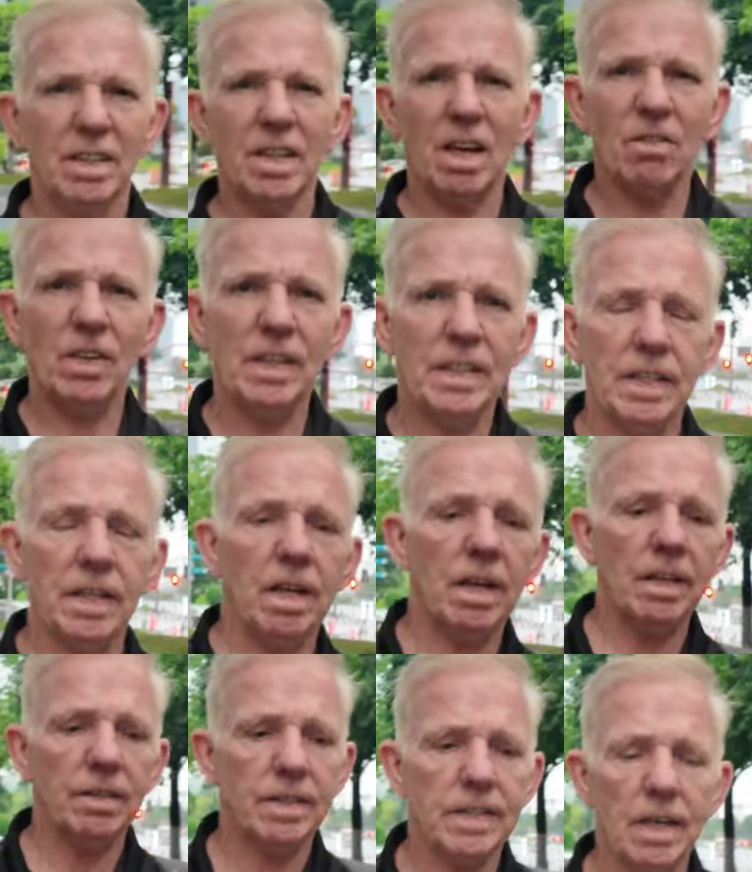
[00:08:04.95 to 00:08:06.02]
Can't really
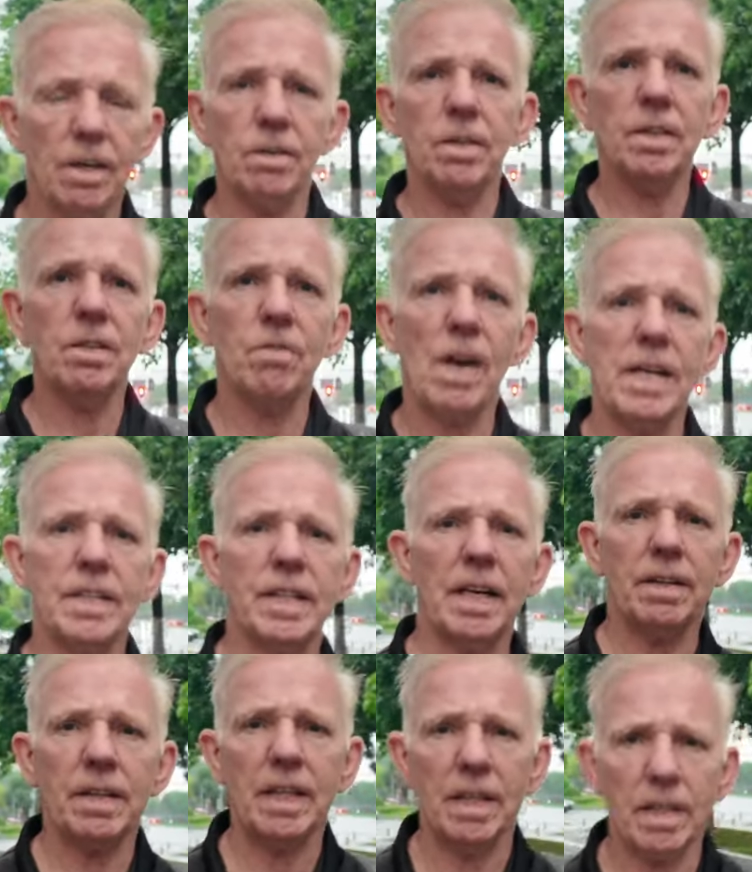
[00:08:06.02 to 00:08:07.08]
deny it. So the rains are
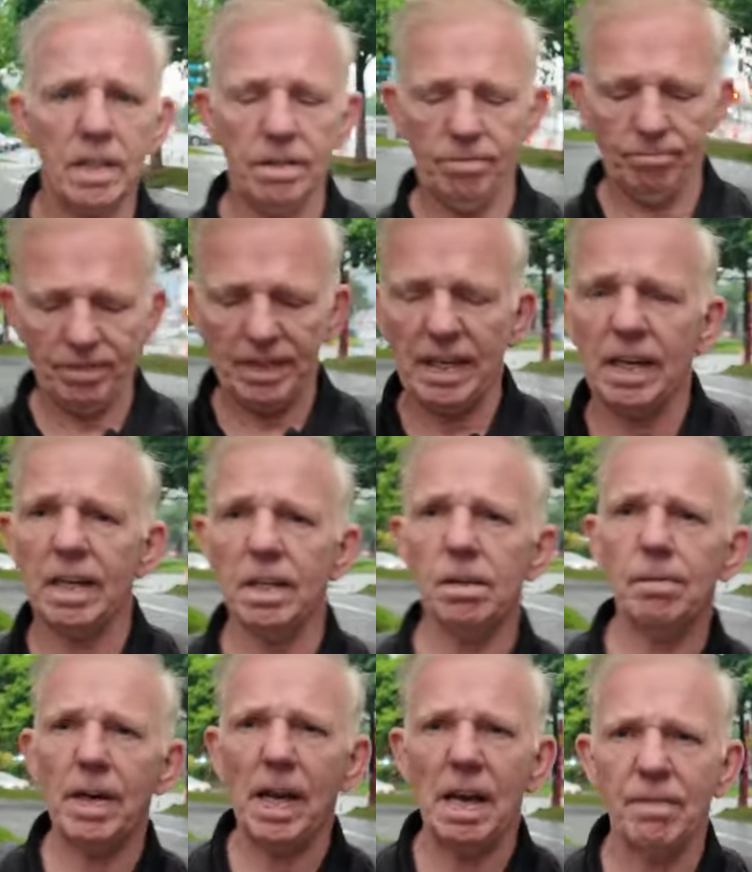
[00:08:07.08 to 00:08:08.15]
going to get a
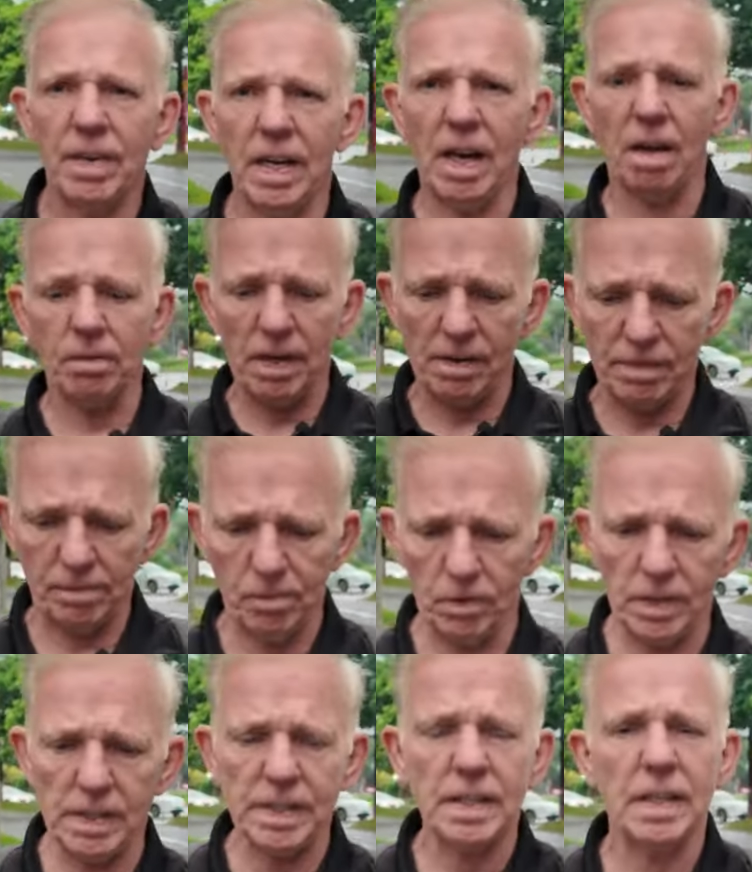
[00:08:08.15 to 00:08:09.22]
little bit heavy now. I'm going to have to put
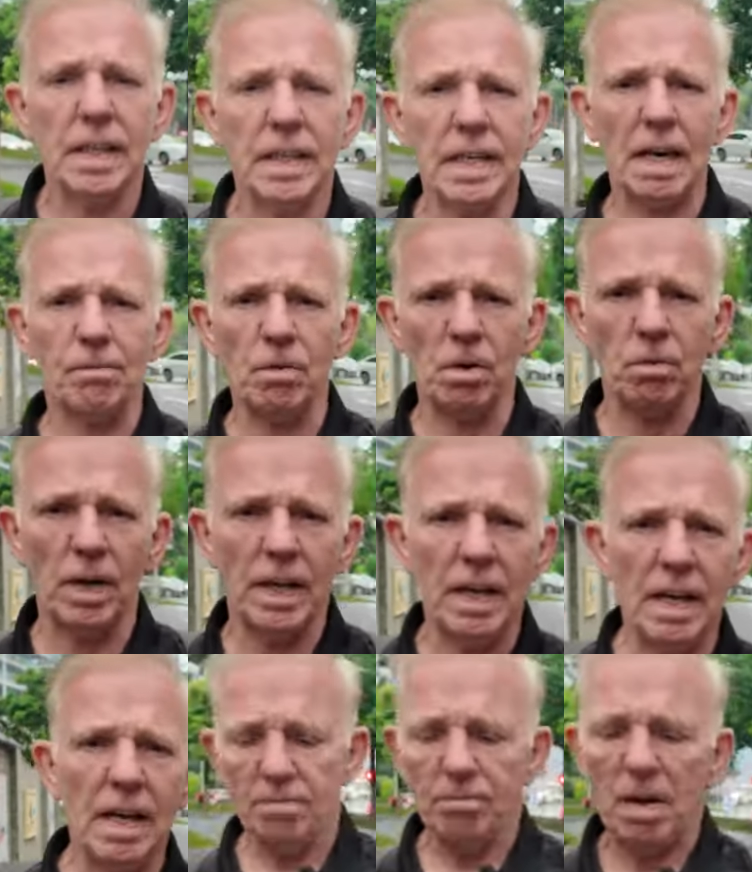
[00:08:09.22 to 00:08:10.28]
this camera away.
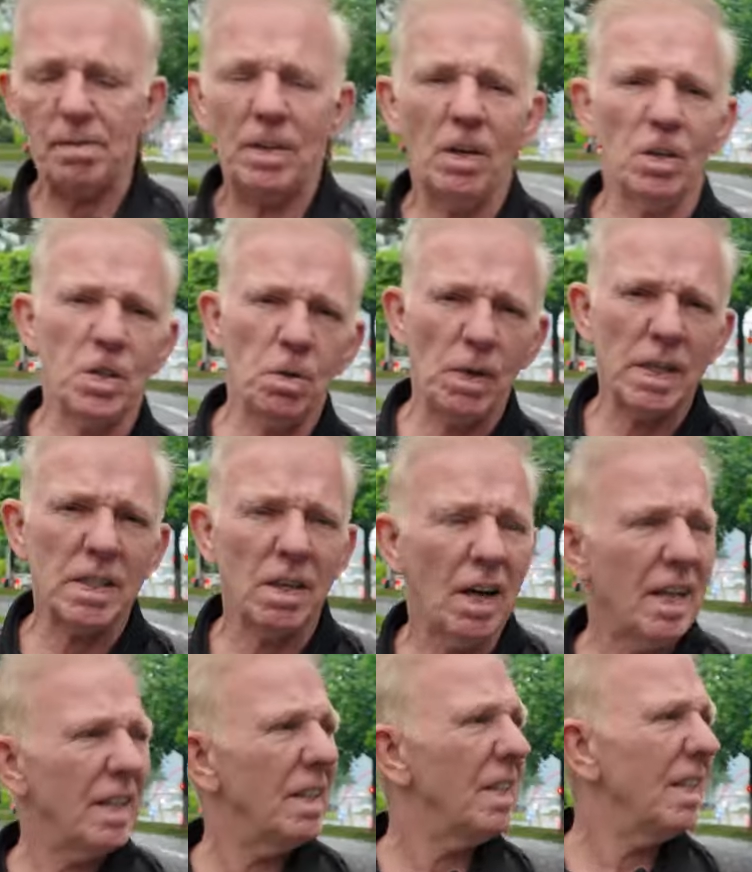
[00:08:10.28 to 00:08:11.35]
Maybe not too
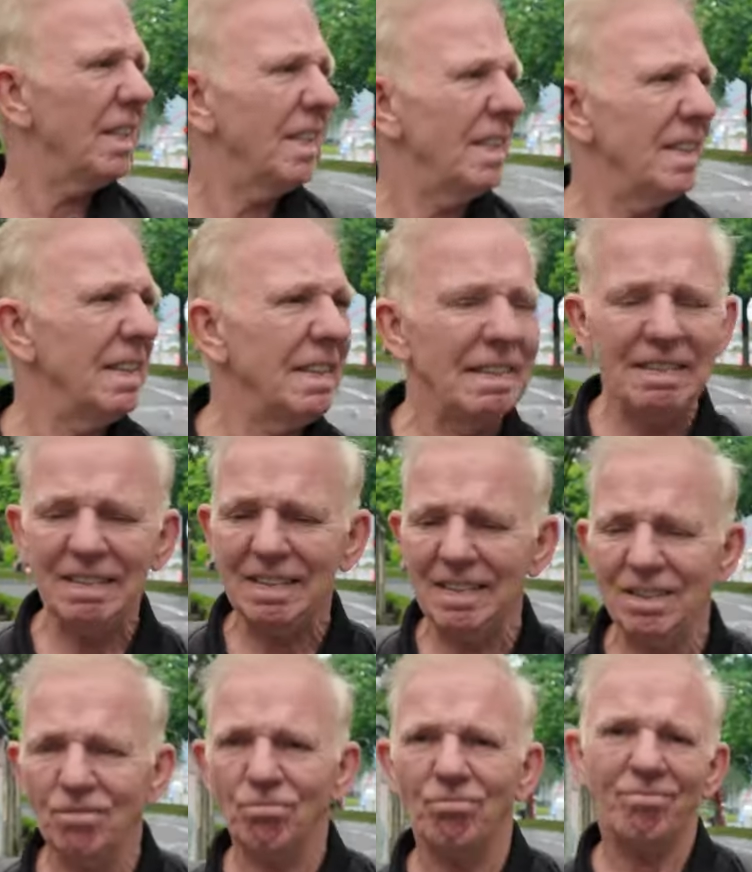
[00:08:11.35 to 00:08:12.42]
exciting.
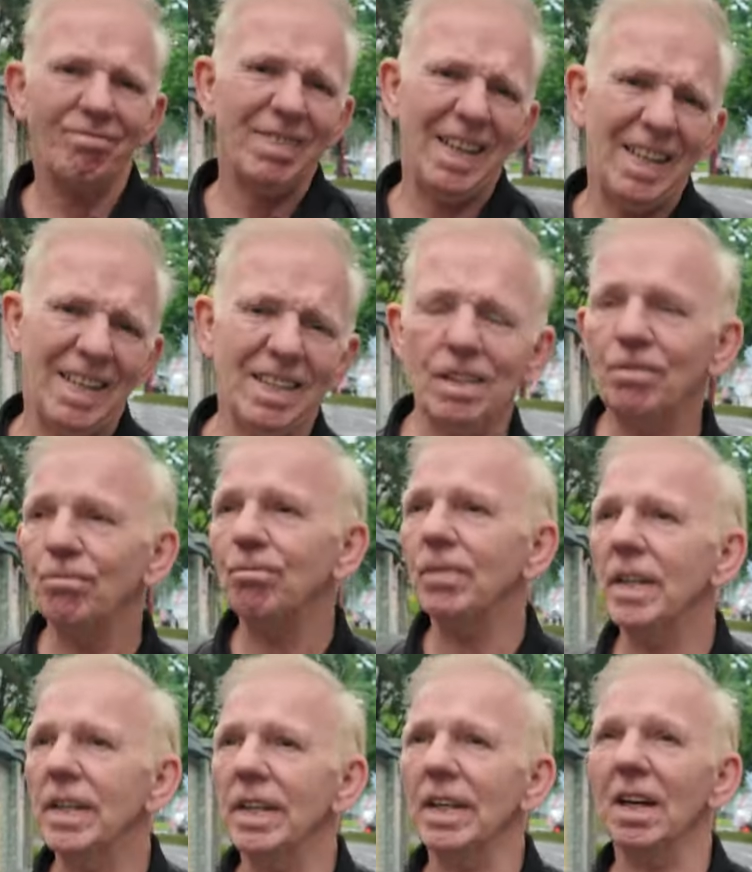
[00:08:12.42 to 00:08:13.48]
Hey,
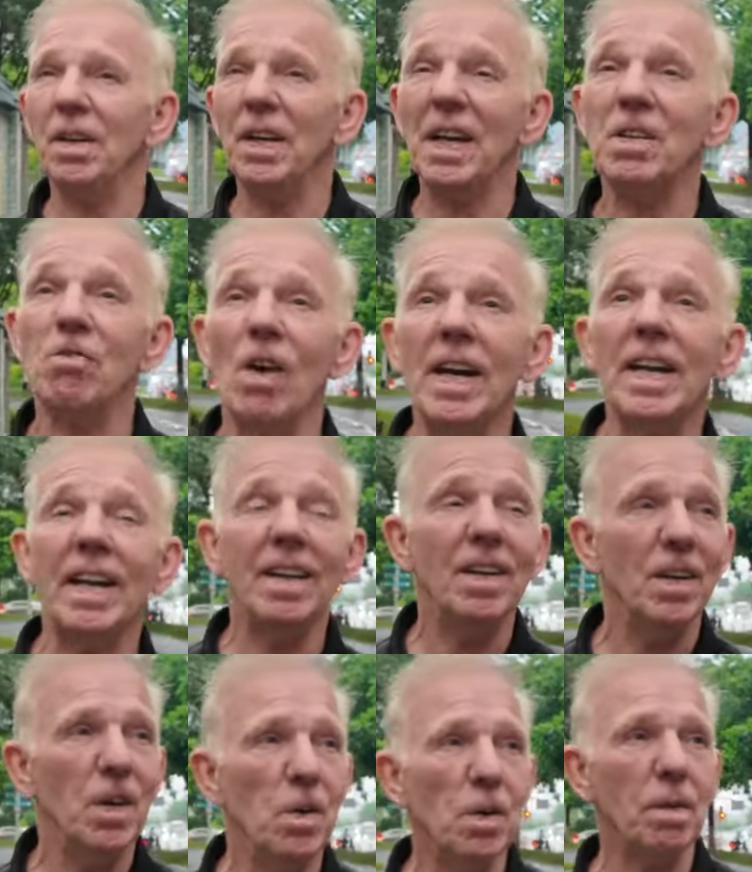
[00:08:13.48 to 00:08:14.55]
there you go. It's raining.
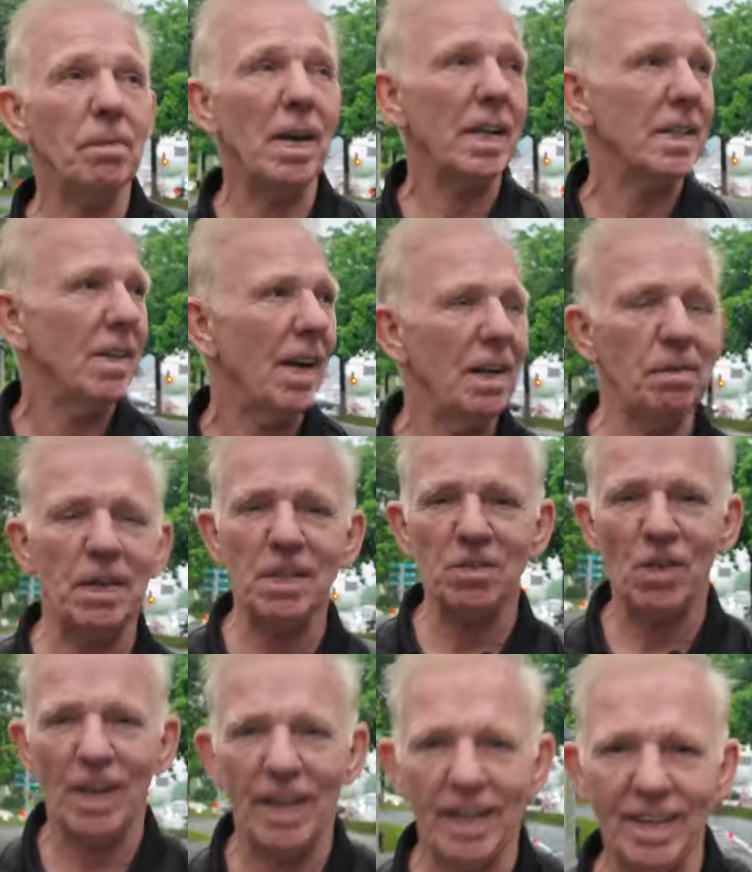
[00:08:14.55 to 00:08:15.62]
Who can be excited when it's
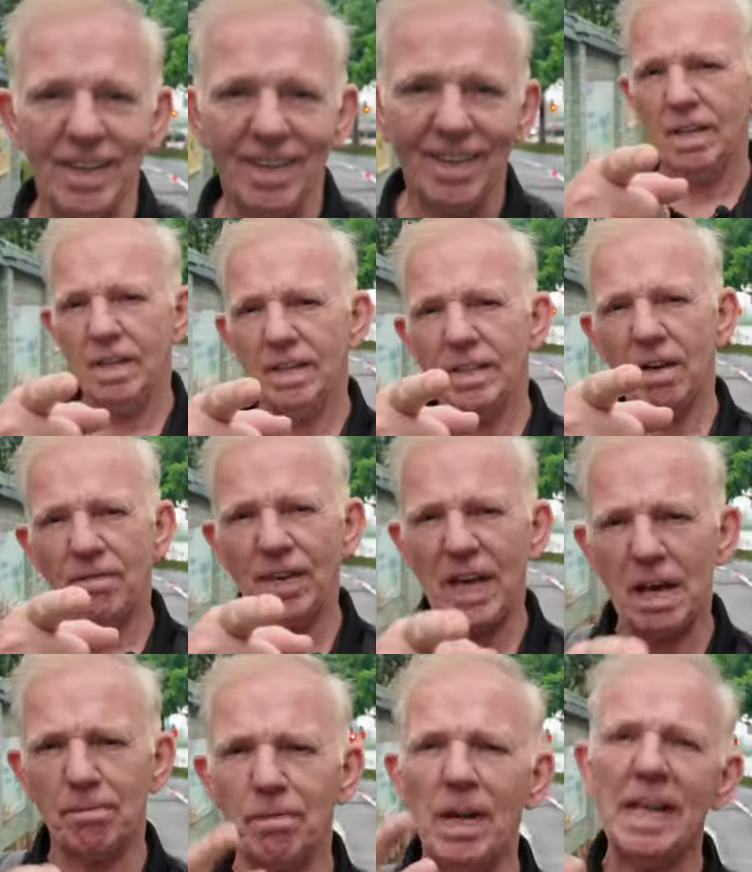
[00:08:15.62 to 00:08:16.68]
raining? Don't
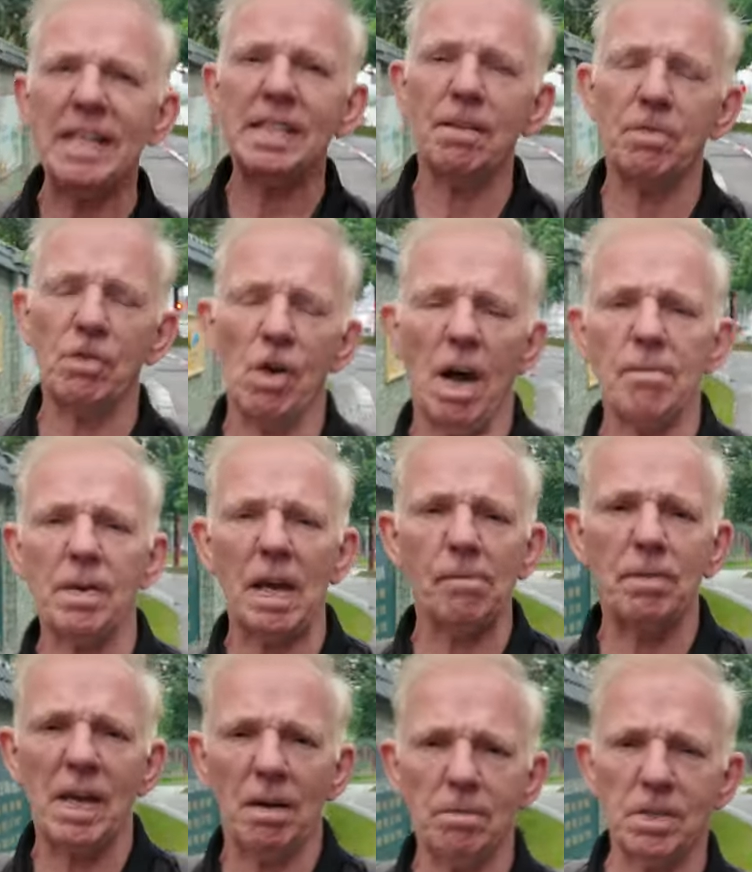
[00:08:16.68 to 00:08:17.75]
forget, please subscribe. Get
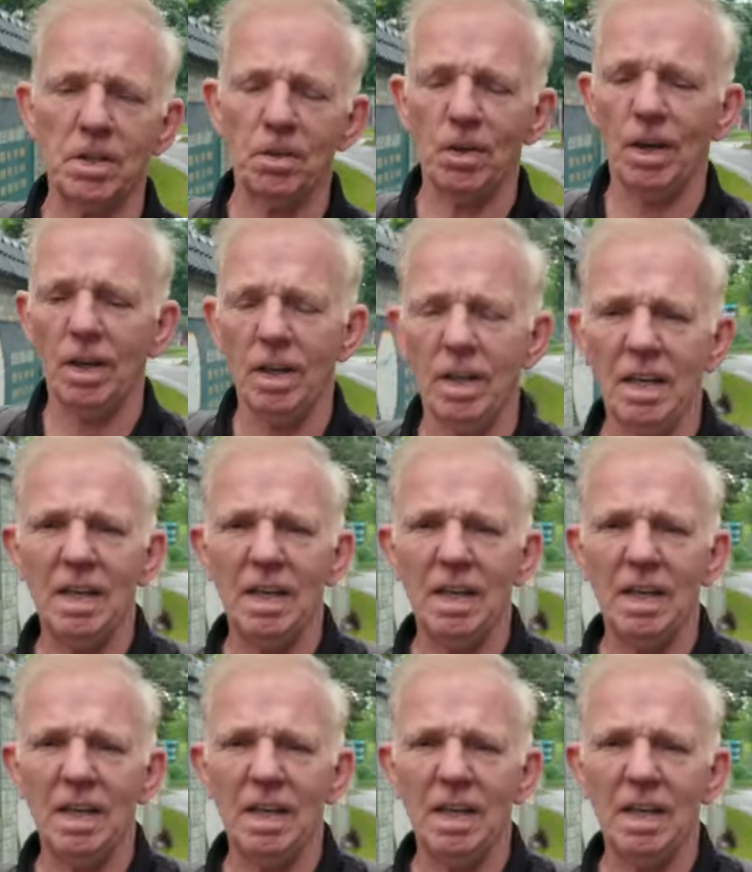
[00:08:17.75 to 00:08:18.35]
me up to uh,